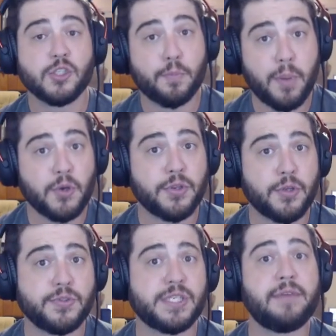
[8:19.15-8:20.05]
So both of
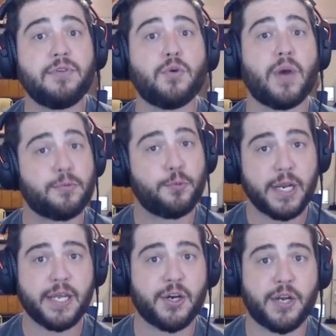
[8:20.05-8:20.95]
those give you a
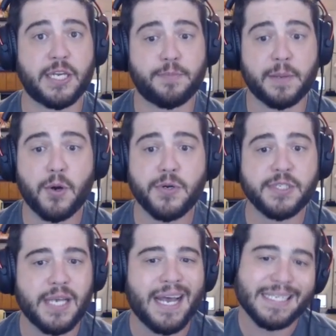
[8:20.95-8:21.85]
really good HP bonus.